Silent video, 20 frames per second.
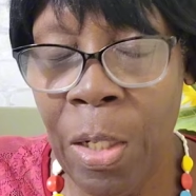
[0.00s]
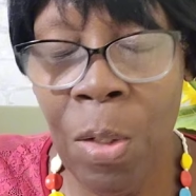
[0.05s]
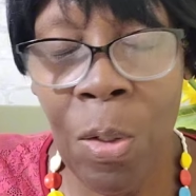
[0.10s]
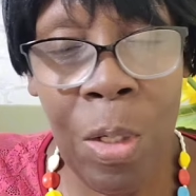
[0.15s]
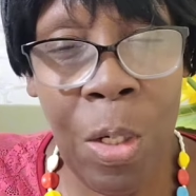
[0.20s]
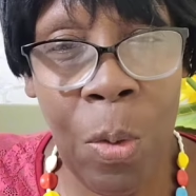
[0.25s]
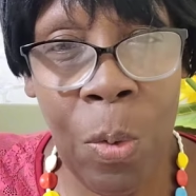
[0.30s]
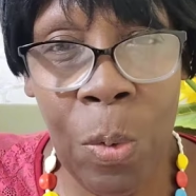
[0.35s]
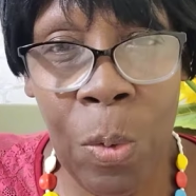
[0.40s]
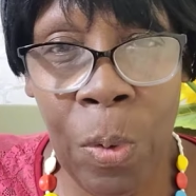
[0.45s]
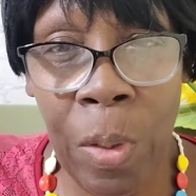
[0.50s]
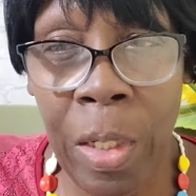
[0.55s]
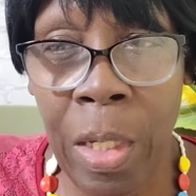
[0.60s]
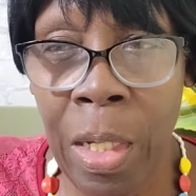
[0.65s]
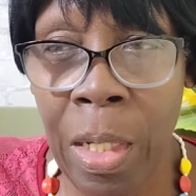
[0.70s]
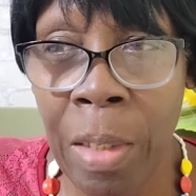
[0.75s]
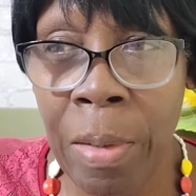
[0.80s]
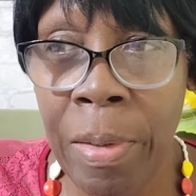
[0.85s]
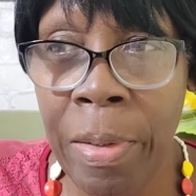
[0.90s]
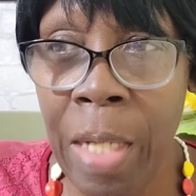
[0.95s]
None of us
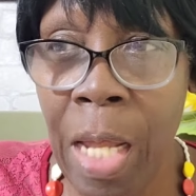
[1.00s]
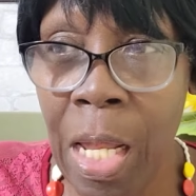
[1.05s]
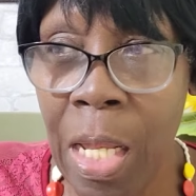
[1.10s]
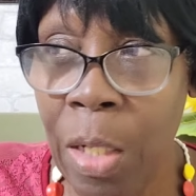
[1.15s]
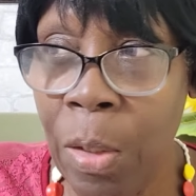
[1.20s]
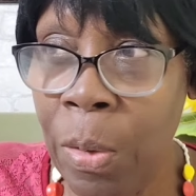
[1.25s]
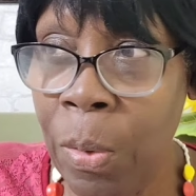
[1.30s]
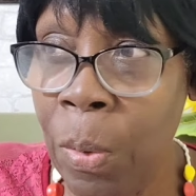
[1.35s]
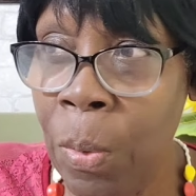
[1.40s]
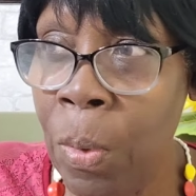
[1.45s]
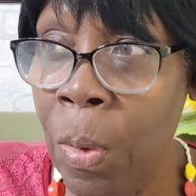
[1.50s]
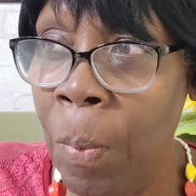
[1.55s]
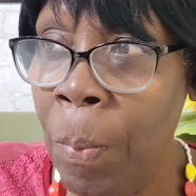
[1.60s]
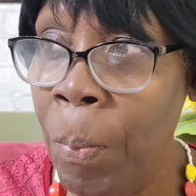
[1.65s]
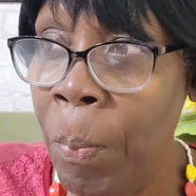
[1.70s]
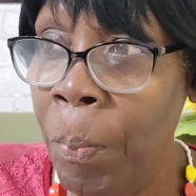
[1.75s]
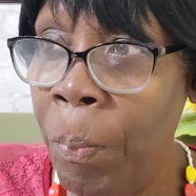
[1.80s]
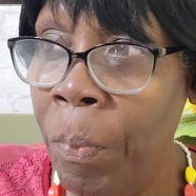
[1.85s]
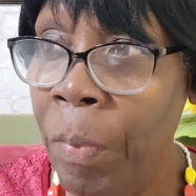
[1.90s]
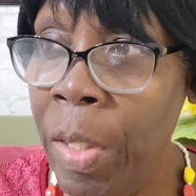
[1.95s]
can talk to
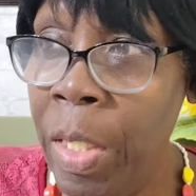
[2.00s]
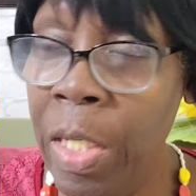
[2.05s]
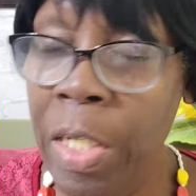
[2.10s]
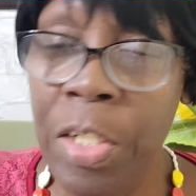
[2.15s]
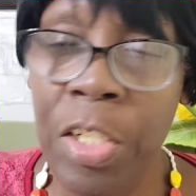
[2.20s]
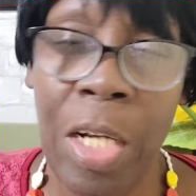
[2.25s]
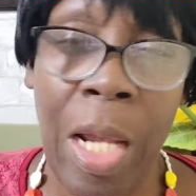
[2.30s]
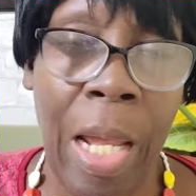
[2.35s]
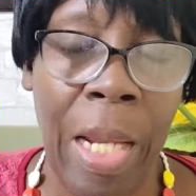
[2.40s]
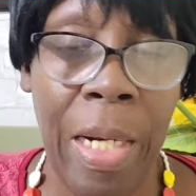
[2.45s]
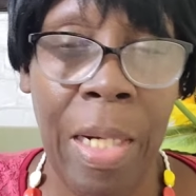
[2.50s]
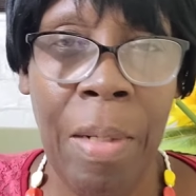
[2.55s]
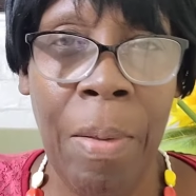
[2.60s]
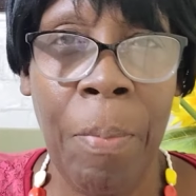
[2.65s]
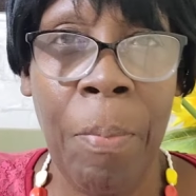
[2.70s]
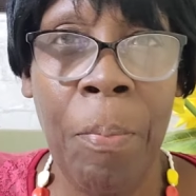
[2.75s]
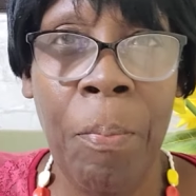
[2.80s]
each other.